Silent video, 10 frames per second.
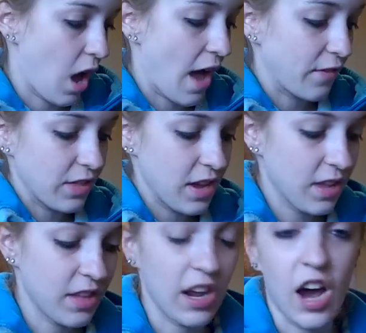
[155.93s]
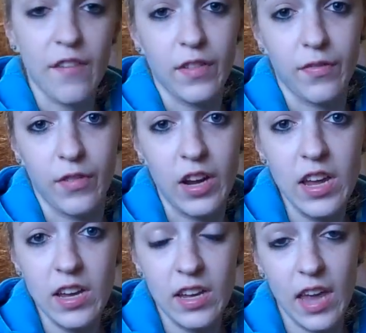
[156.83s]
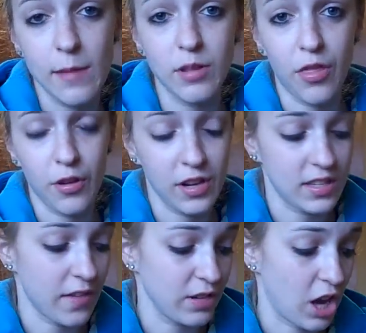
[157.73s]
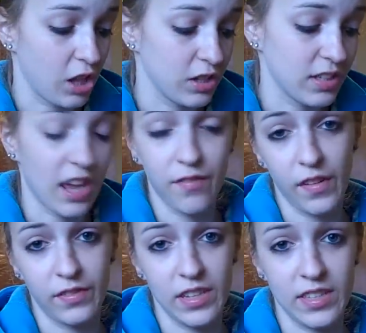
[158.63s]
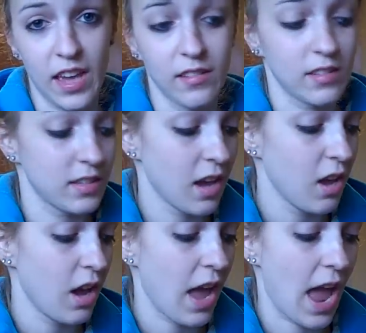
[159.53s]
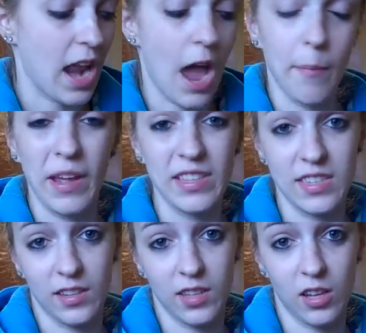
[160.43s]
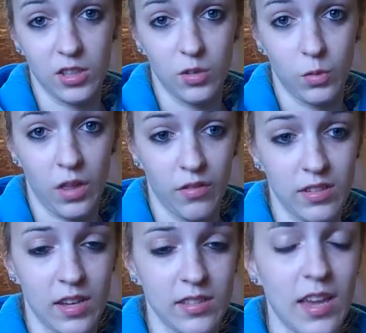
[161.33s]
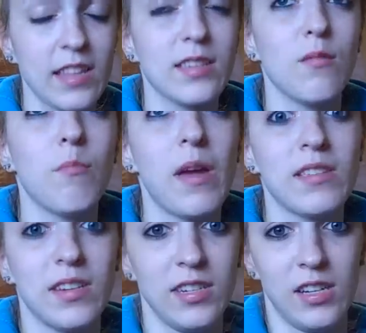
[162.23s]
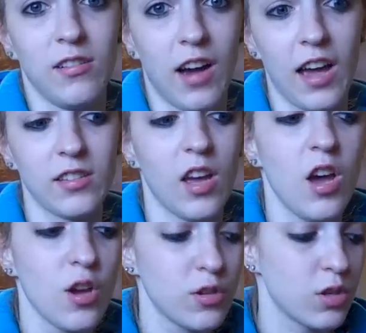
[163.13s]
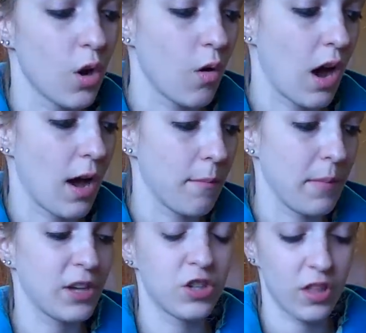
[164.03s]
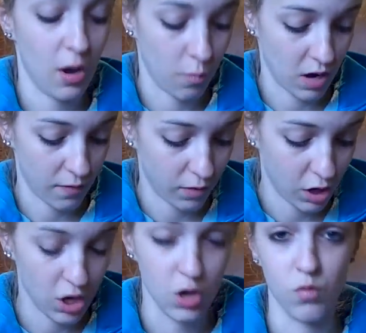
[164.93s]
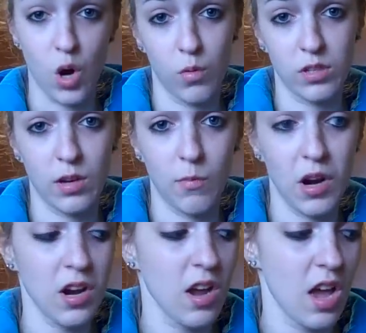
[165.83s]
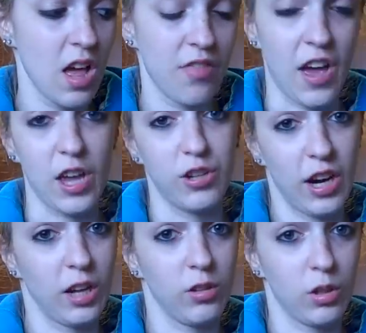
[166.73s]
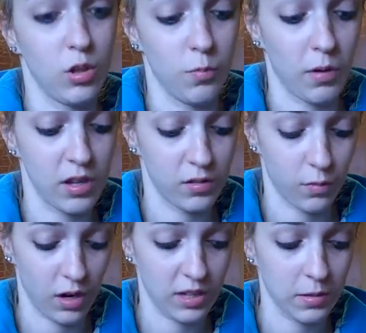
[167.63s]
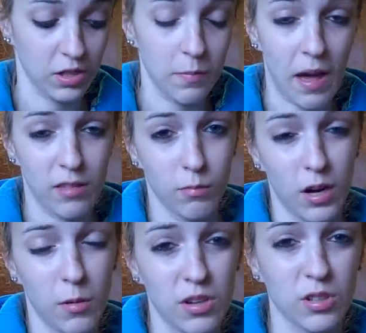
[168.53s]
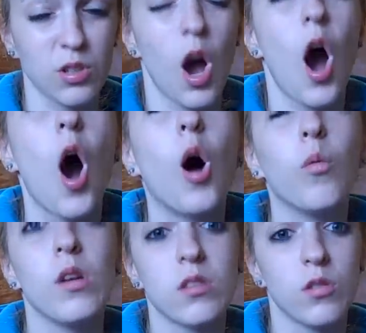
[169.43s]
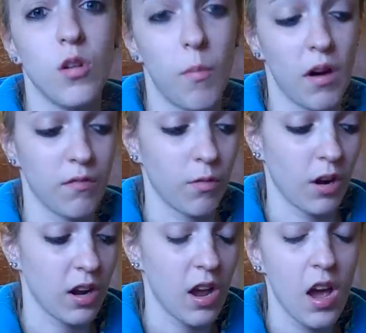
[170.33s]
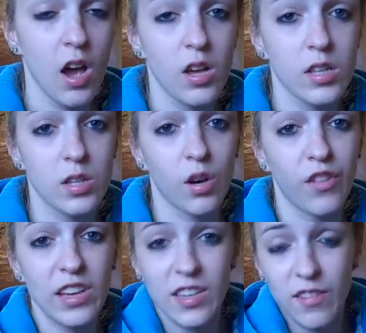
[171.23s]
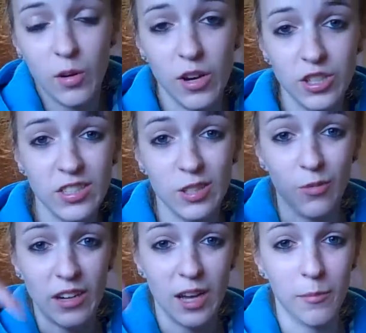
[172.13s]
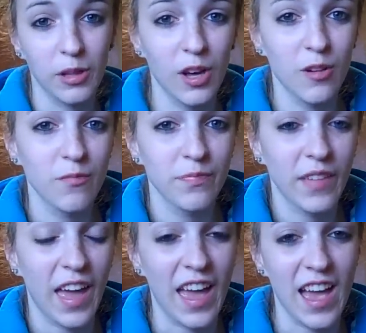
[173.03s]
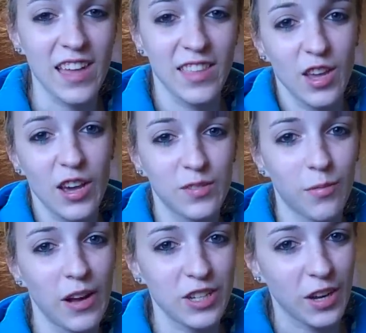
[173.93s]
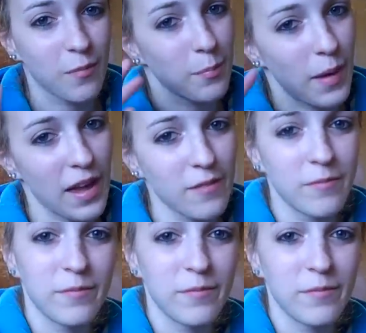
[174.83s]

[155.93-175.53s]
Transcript: everything that I got for free came to $37.50, and I paid $6.23. It's an amazing deal, guys. So make sure that whenever you go somewhere that you check out the coupons for it, especially Bath & Body Works. There's always a coupon for it. So if you guys have any questions, just write down below. And thank you guys for watching. Bye.